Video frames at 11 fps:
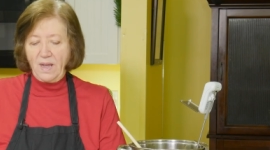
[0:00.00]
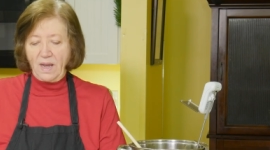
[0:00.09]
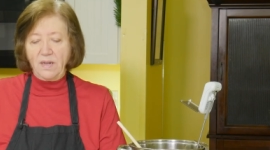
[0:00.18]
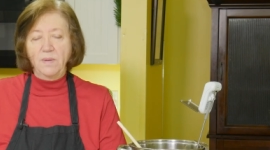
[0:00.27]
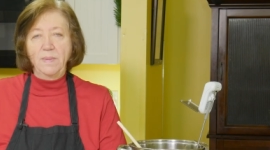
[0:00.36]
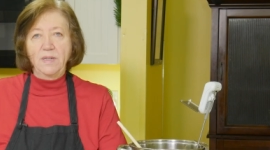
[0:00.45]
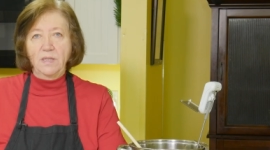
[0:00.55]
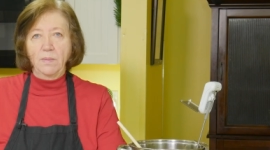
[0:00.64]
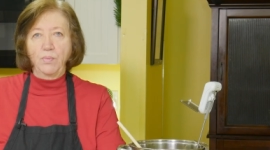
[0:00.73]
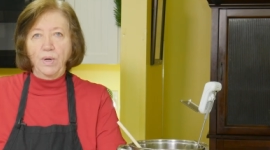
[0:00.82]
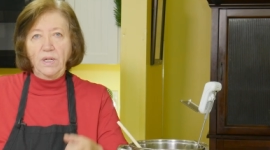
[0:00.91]
and it makes the
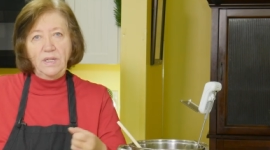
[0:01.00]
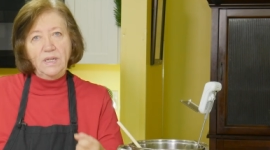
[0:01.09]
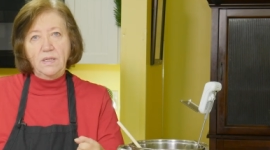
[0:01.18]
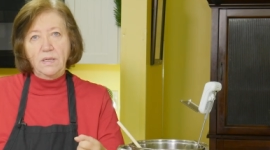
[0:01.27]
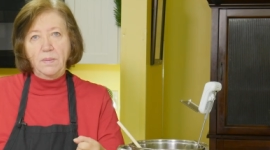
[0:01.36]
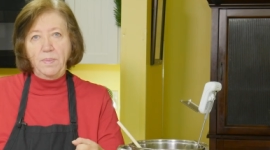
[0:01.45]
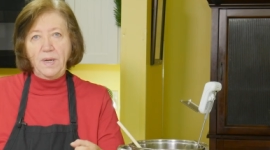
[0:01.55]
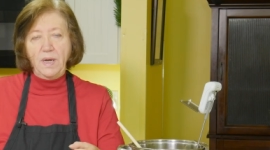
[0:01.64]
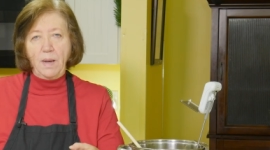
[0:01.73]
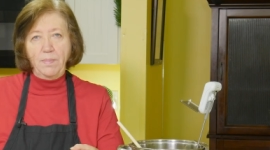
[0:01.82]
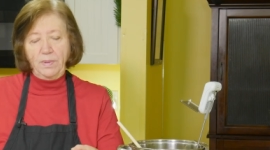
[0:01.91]
brittle easy to
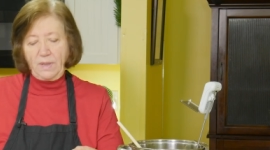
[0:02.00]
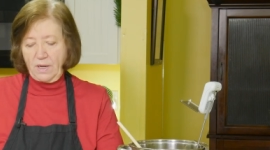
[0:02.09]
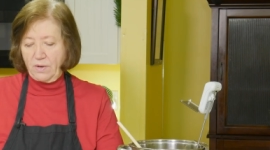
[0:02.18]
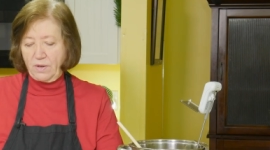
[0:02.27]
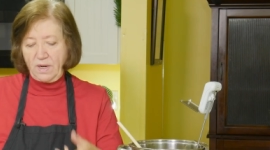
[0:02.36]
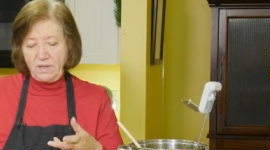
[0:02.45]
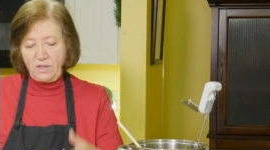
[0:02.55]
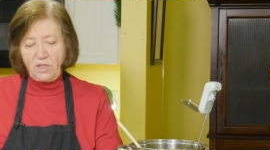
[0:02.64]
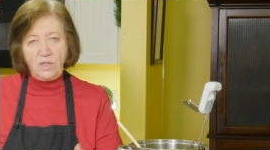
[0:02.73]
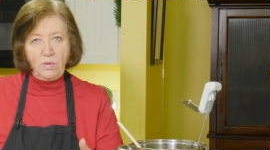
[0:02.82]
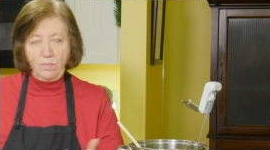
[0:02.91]
pick up later and
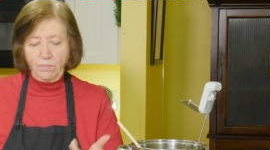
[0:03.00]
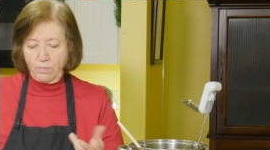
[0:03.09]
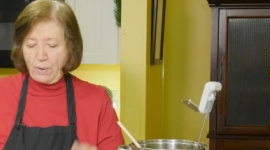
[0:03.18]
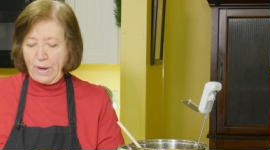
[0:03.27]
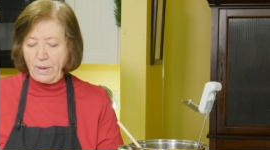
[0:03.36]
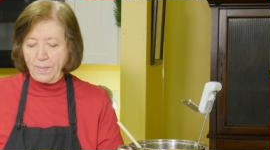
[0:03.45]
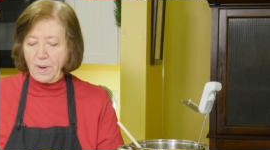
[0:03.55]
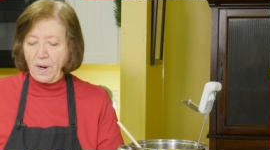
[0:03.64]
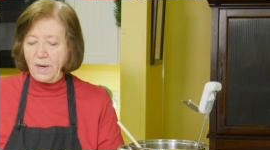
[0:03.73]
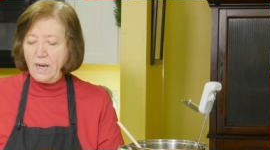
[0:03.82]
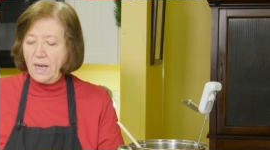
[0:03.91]
just break
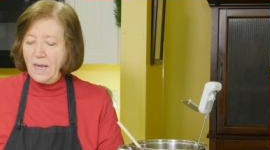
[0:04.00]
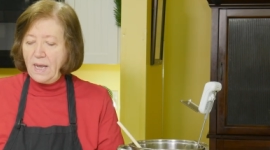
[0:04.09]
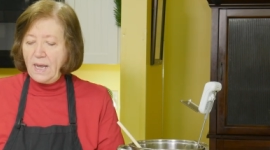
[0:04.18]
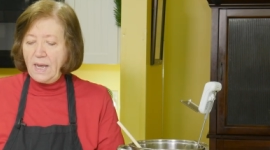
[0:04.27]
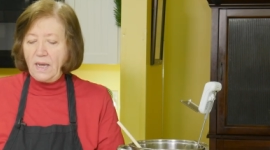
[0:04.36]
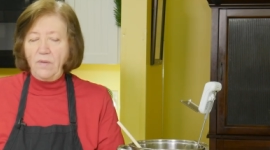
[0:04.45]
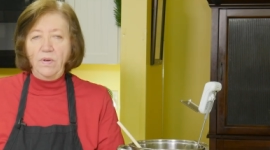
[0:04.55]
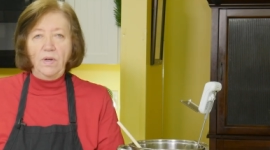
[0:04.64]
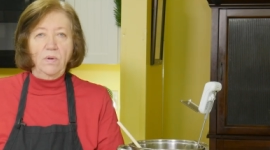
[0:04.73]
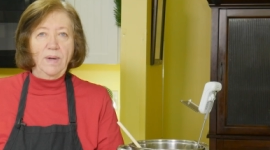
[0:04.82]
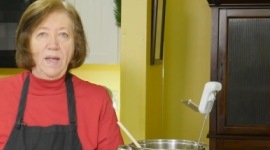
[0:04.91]
apart. If you
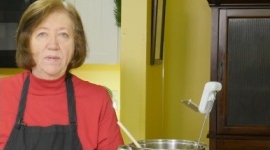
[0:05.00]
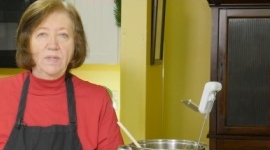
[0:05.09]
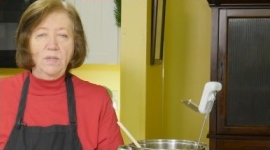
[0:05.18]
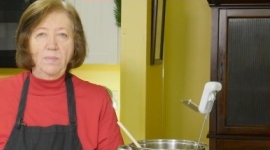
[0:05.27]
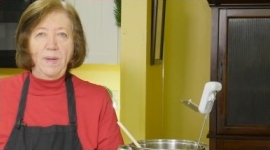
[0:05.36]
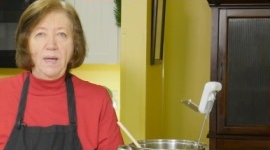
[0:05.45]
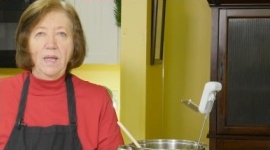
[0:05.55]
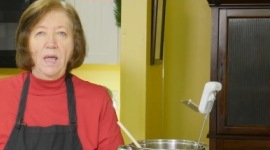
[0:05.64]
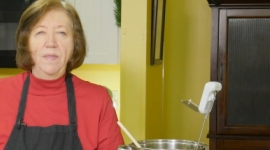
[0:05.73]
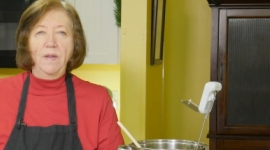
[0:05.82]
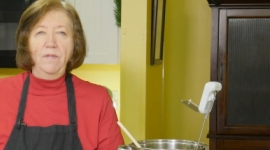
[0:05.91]
don't have Silpat,
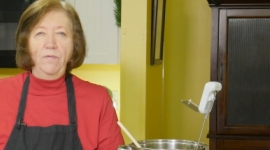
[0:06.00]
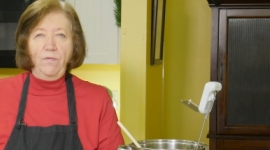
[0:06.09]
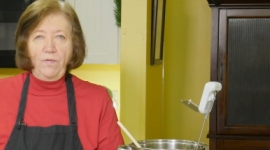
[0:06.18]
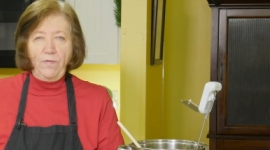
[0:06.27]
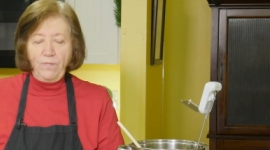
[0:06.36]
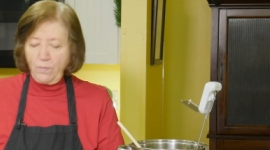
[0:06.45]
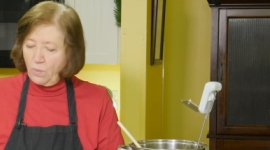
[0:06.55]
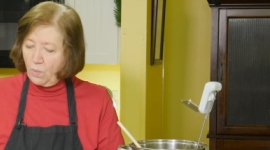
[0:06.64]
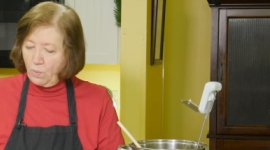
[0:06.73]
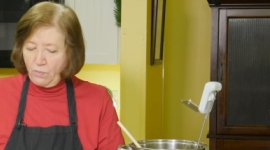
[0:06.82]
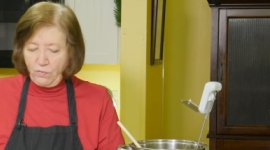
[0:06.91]
then
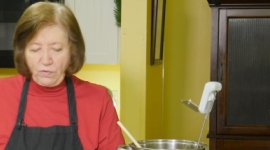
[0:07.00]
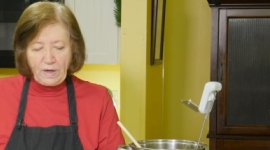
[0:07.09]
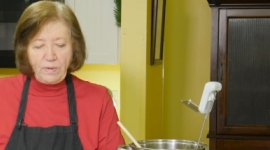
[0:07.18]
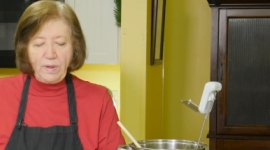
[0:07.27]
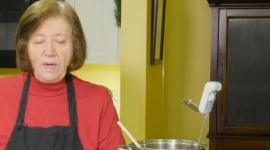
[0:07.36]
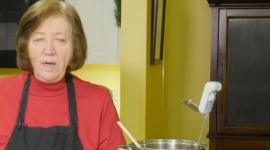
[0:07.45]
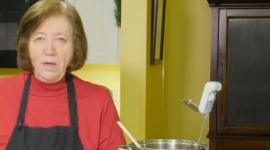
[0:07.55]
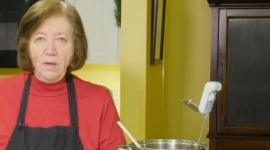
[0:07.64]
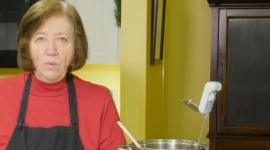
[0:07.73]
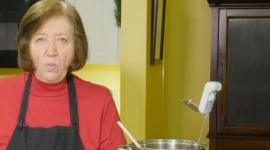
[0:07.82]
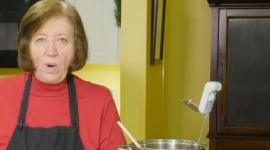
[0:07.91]
very
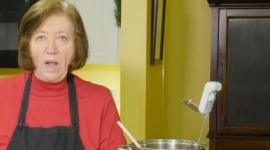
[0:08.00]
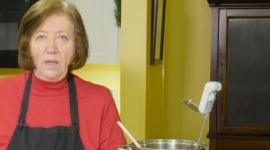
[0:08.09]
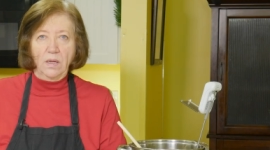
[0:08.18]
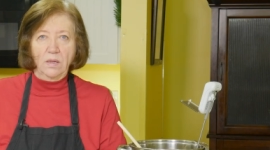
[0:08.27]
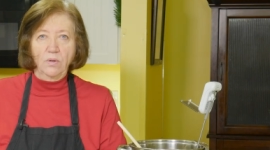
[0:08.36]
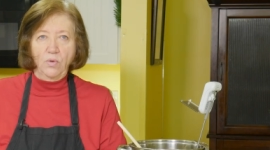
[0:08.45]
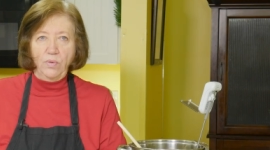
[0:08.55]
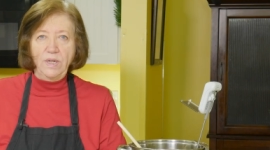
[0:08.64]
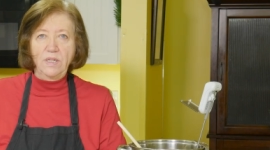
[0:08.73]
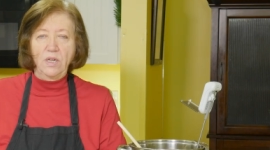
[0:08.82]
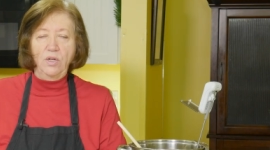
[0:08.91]
well
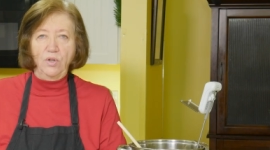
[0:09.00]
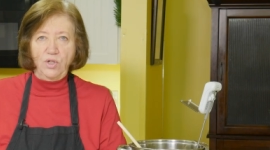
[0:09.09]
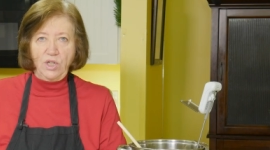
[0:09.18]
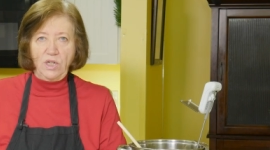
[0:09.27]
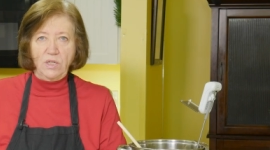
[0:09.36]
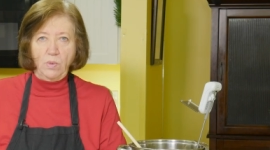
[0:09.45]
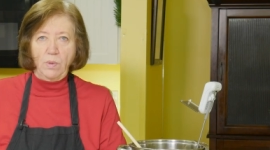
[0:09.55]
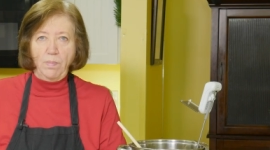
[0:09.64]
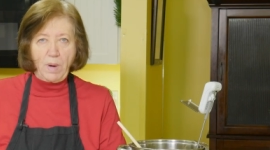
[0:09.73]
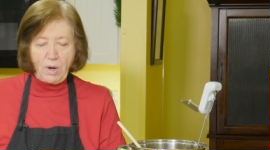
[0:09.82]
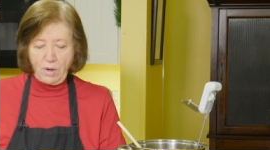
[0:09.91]
grease your sheets with
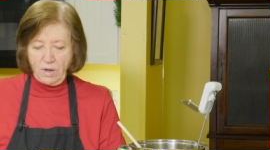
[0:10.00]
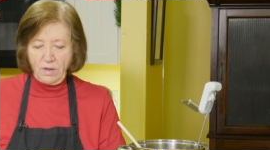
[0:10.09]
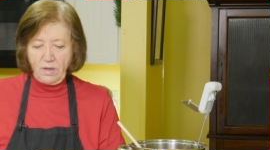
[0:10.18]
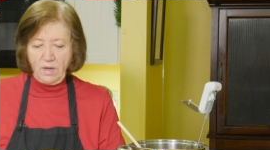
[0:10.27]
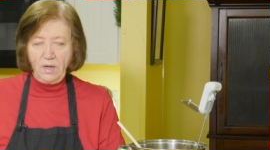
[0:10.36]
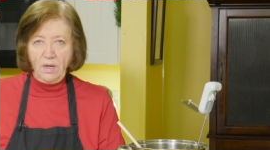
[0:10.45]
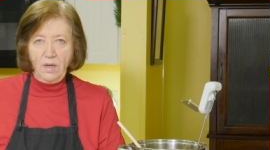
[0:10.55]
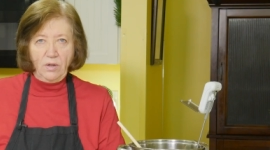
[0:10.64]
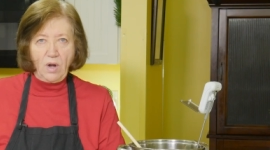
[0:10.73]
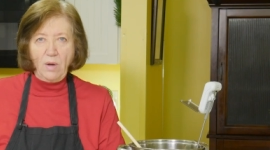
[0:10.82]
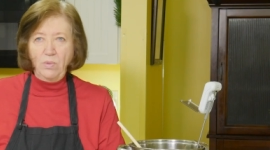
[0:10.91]
butter,
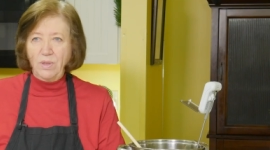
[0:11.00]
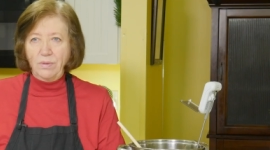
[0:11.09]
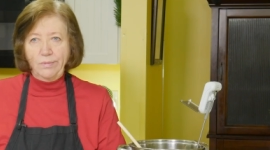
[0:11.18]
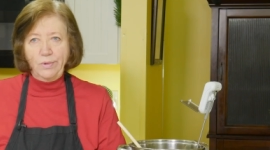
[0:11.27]
not with